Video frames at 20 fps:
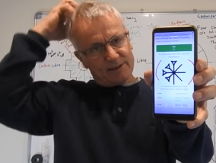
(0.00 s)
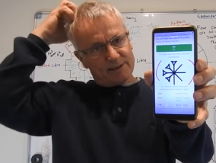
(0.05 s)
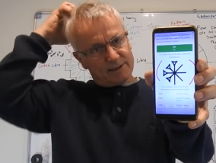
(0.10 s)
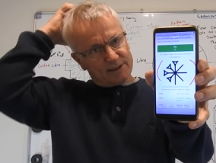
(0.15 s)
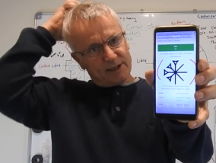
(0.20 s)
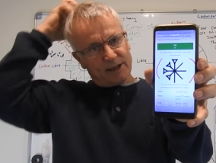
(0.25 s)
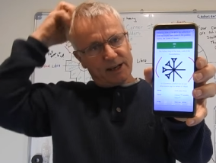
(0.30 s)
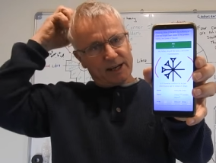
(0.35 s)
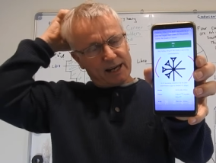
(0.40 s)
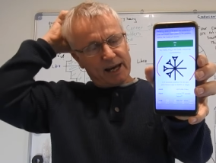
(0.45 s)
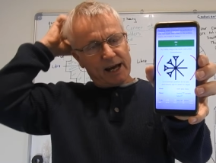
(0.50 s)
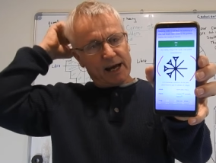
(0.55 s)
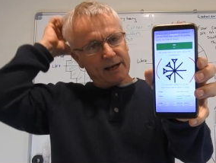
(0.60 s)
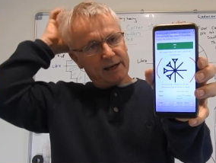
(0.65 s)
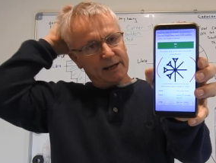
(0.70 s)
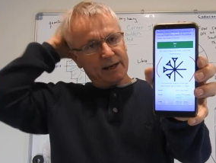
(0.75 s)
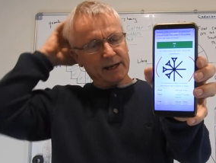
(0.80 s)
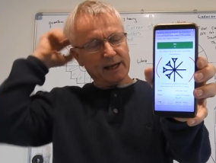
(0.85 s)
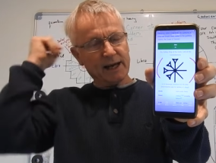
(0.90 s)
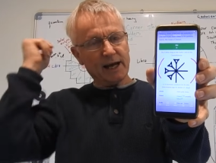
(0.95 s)
So you
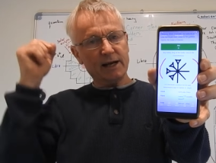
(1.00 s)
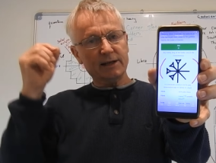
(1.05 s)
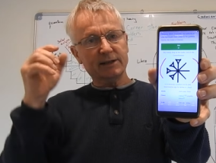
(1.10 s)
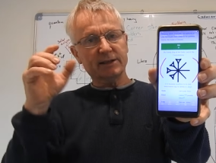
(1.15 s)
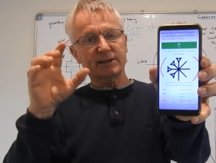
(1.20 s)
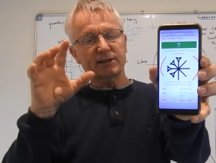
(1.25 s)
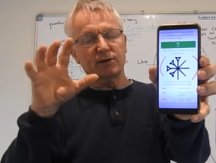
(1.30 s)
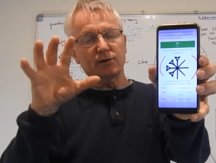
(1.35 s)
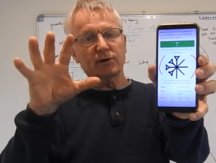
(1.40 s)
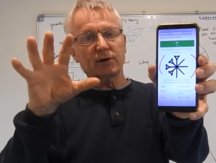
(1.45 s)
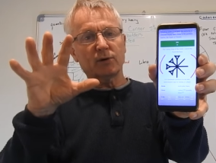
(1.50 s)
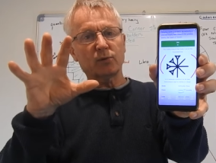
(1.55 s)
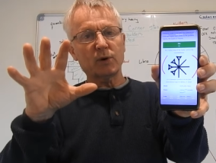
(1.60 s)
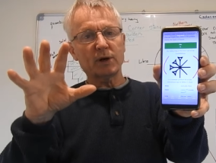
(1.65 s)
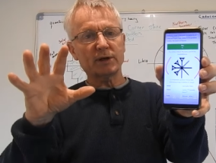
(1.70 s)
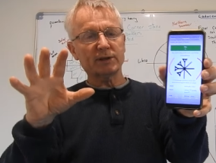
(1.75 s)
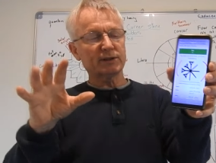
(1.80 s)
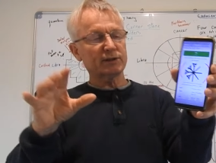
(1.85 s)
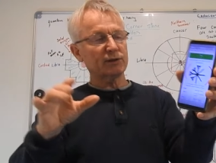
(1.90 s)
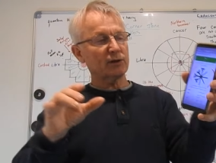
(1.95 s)
can't you can't just look at
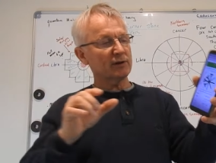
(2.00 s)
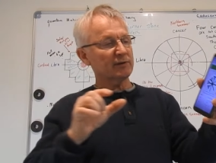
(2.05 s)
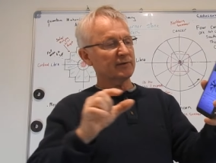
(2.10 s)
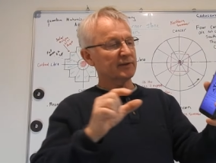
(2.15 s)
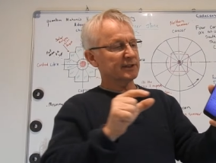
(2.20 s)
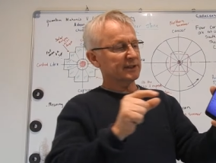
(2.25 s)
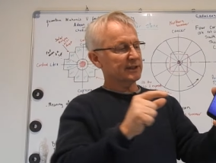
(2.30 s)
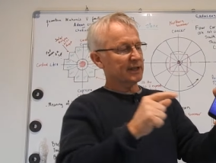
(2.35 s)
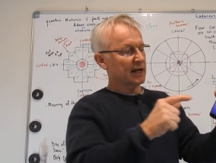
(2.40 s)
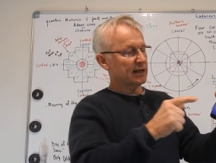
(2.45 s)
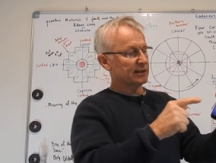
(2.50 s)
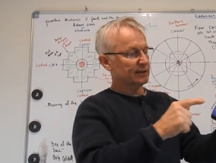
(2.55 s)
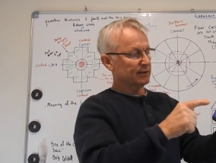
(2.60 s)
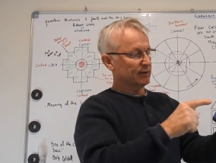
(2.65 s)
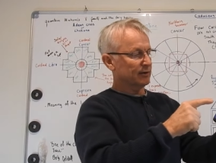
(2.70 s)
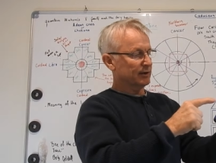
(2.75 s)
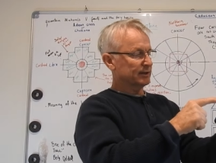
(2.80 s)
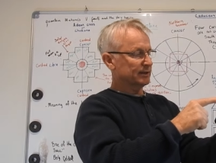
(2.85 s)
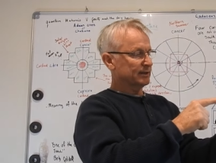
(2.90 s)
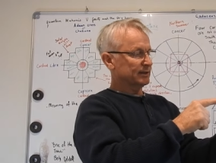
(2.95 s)
one side of the star
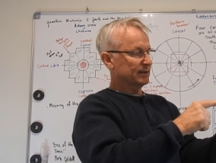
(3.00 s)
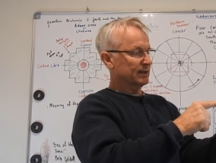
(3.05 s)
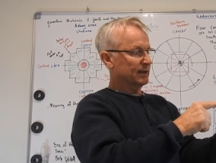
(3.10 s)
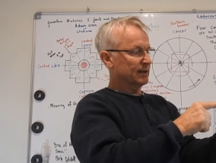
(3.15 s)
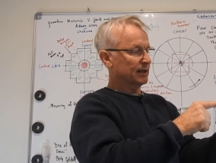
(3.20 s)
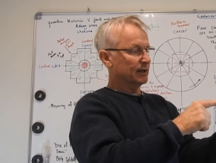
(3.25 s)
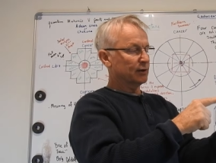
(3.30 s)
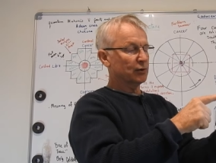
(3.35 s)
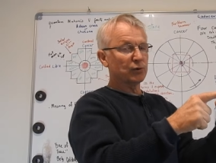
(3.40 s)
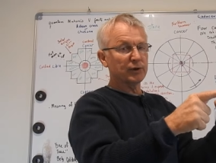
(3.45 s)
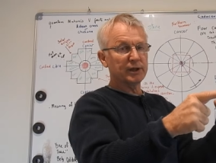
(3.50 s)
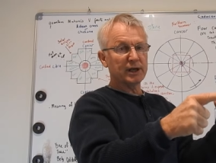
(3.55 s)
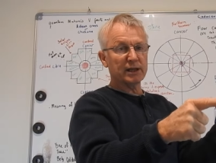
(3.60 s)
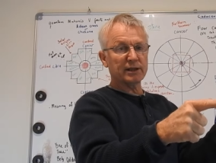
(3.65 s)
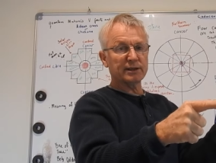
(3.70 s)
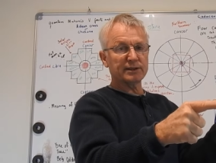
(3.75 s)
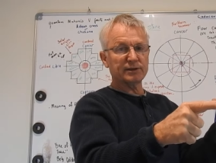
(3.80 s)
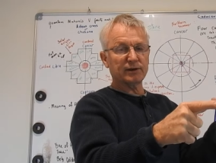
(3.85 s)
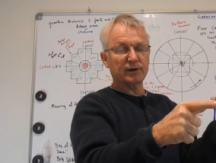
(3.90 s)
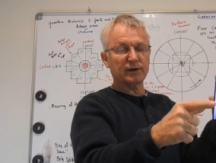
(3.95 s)
signs and ignore the
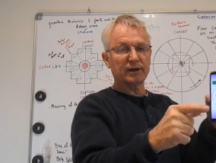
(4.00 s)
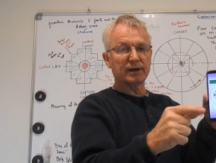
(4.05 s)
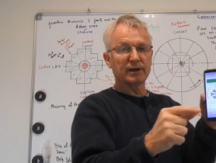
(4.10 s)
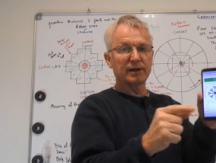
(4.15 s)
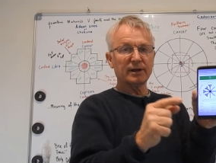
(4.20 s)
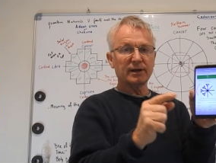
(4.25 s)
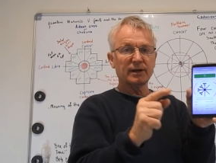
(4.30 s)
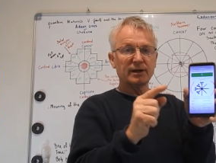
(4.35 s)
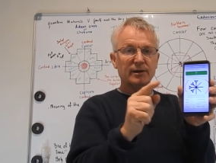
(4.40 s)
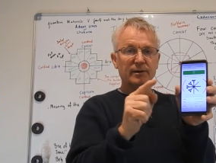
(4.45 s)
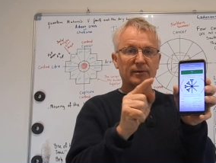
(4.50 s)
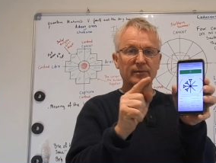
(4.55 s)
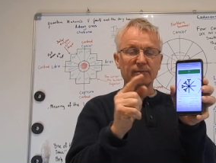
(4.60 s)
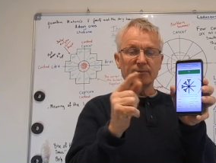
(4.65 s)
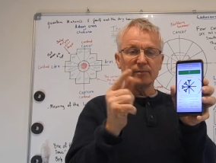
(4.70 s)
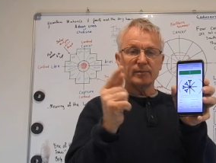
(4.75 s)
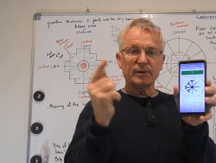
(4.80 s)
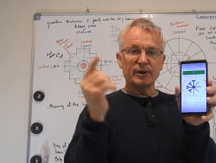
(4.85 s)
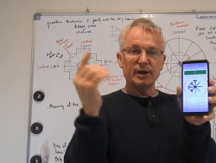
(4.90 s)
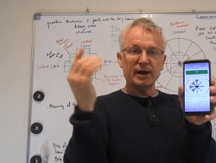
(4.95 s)
other side
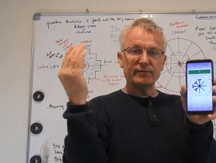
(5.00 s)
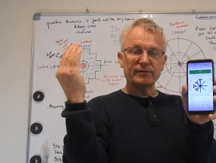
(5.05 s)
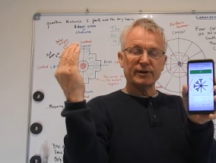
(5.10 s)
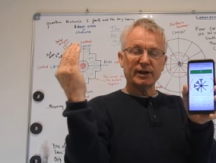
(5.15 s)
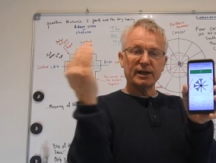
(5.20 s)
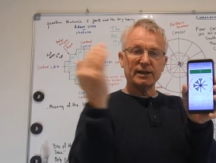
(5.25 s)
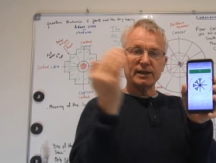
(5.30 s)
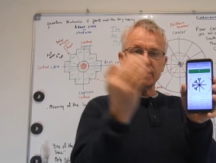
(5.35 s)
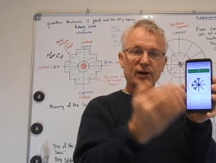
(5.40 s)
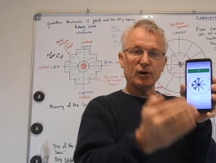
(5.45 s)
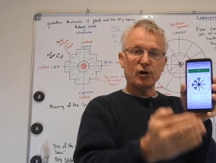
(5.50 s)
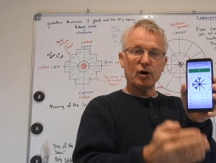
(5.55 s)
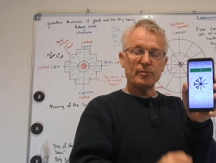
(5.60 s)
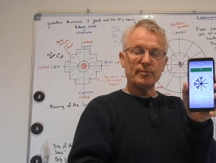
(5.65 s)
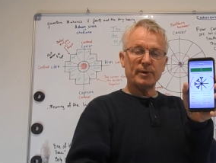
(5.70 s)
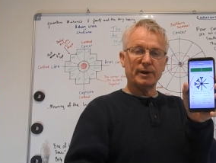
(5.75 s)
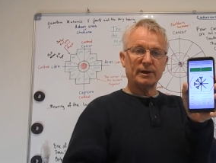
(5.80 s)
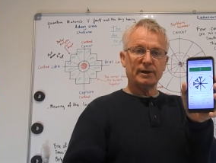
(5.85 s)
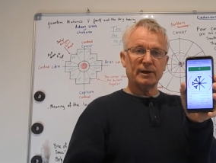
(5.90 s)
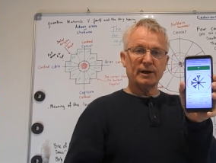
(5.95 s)
you have to get the
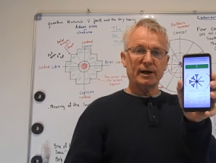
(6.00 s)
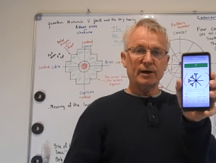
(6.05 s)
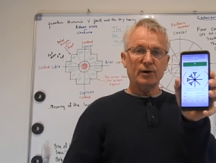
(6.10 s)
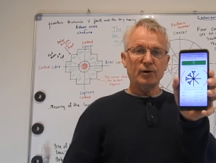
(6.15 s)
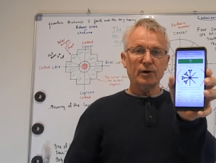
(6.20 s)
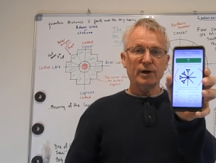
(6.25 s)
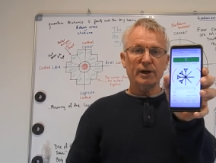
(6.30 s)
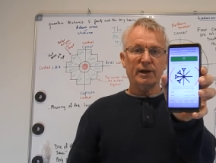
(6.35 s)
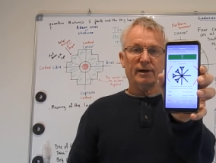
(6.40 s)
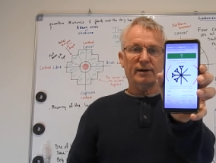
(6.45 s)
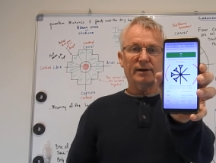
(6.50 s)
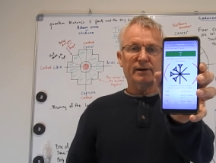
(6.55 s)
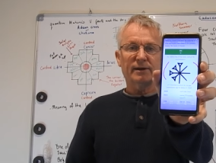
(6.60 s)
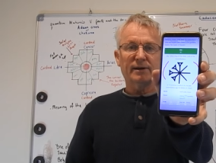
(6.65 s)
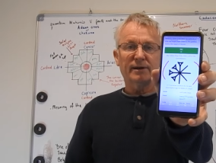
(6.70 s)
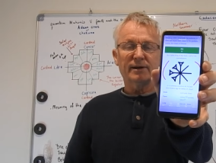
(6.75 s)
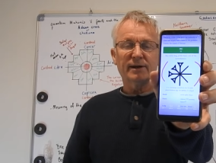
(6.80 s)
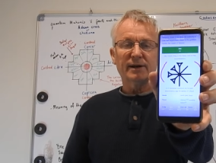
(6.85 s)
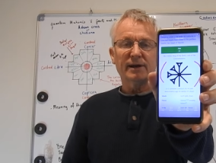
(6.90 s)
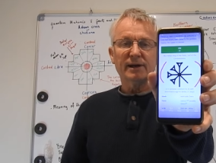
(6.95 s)
alignment and look at it.
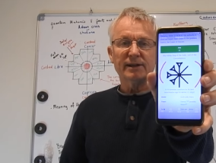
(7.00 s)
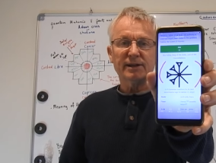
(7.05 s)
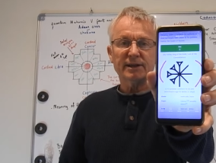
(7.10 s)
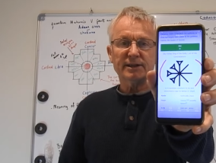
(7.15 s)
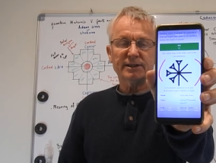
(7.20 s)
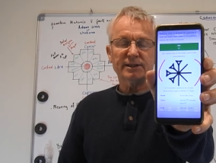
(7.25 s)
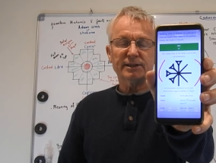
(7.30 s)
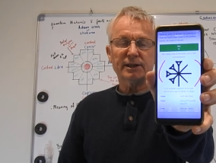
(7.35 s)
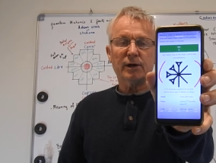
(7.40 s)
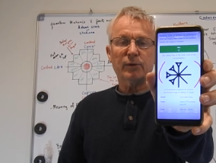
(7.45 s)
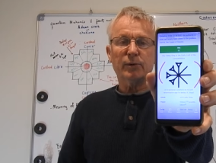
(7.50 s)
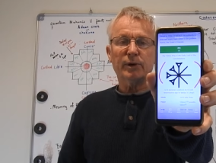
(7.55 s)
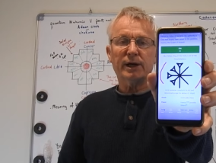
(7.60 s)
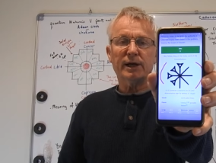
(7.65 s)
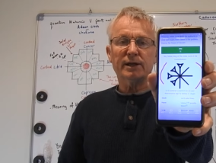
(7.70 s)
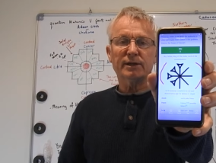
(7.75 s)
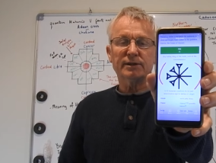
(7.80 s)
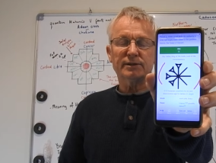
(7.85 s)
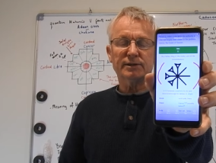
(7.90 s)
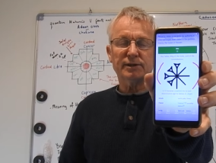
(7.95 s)
This is how we
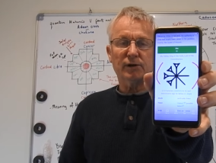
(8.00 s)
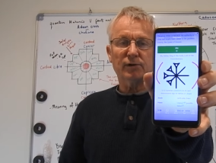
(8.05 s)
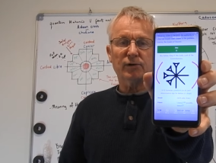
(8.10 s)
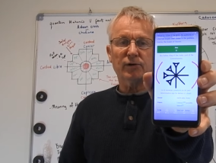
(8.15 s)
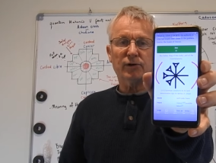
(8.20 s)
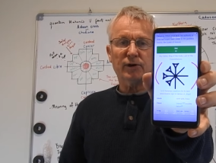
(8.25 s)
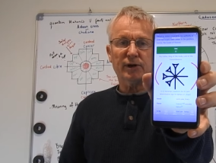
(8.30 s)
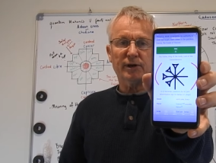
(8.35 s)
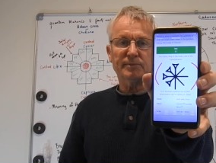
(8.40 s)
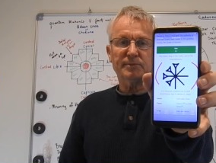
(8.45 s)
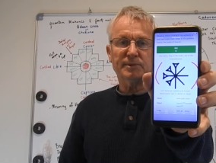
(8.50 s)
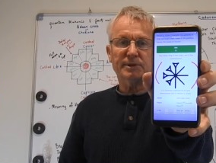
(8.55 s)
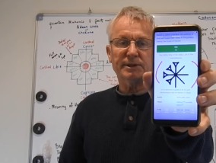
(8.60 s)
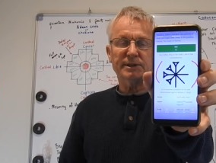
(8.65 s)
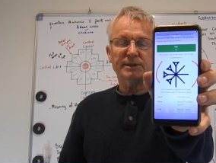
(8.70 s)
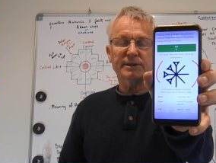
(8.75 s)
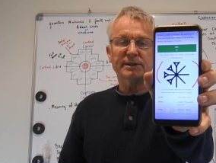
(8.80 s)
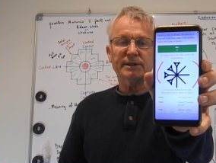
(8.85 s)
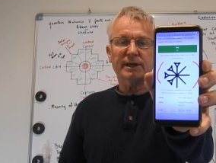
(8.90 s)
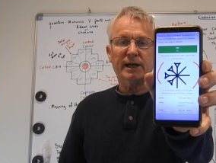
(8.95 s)
get solar
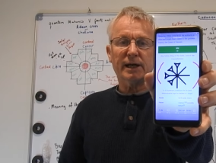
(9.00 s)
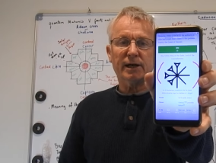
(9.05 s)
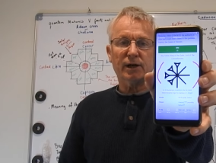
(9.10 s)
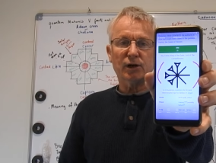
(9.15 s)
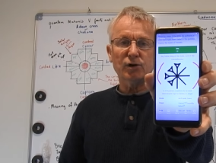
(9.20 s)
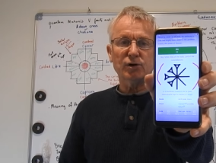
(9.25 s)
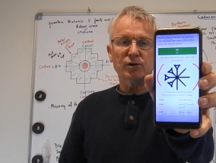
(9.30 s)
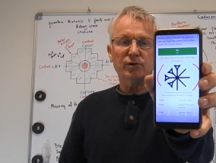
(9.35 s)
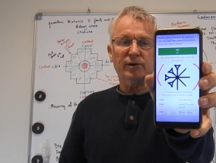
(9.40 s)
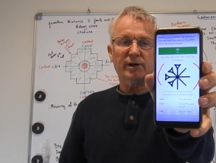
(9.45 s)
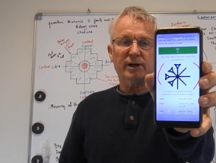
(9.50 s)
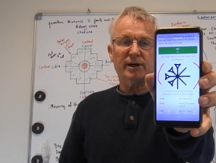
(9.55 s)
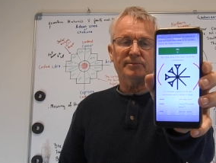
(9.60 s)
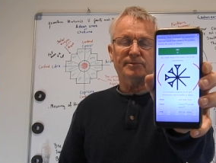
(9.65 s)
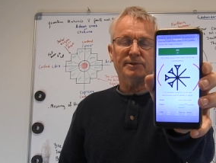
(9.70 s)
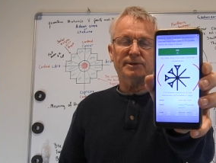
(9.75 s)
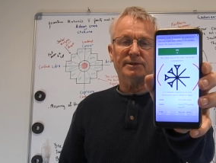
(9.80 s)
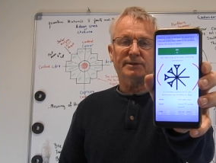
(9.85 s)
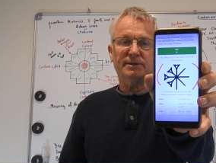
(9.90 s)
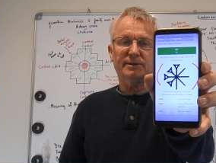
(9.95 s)
eclipses and lunar
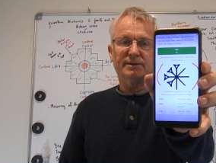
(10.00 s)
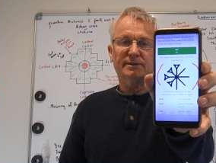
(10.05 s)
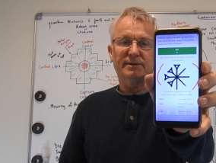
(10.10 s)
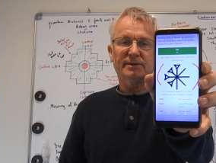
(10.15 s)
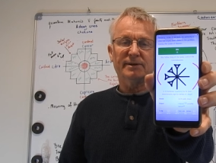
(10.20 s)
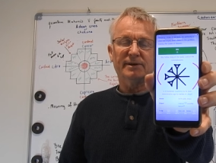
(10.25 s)
eclipses.